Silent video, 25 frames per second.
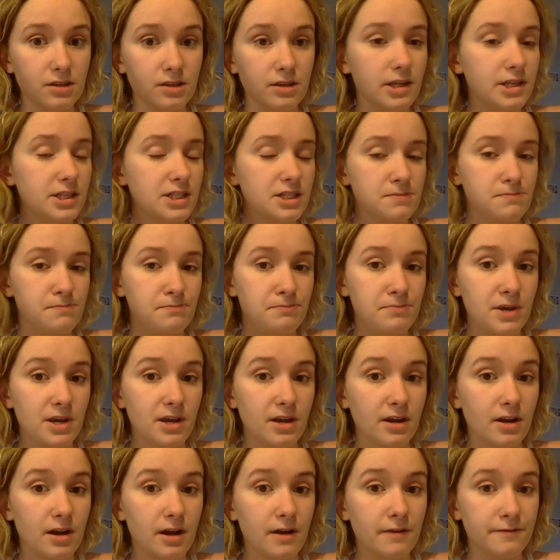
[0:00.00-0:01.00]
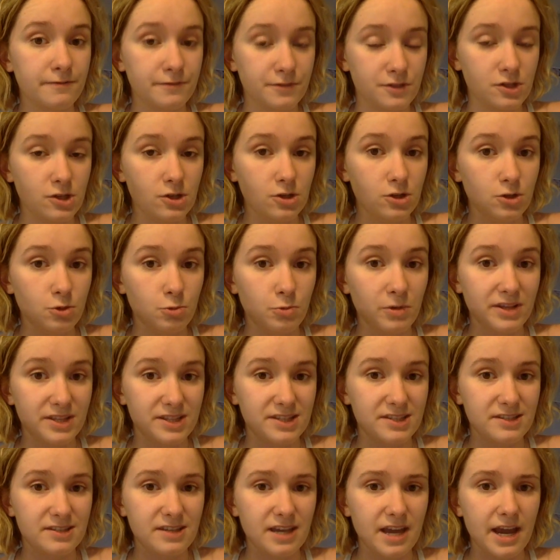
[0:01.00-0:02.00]
it's big enough to
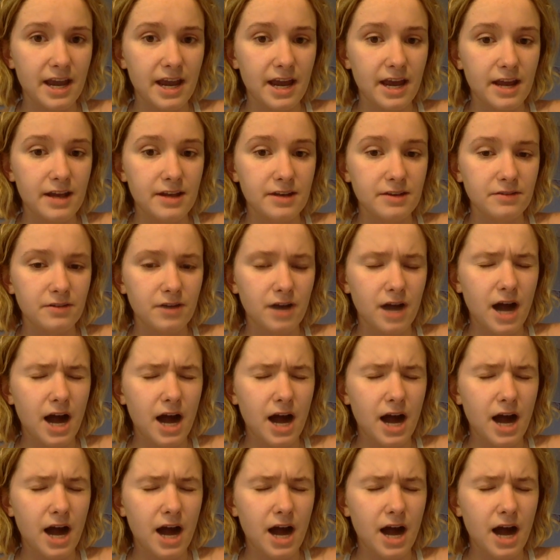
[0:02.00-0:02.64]
withstand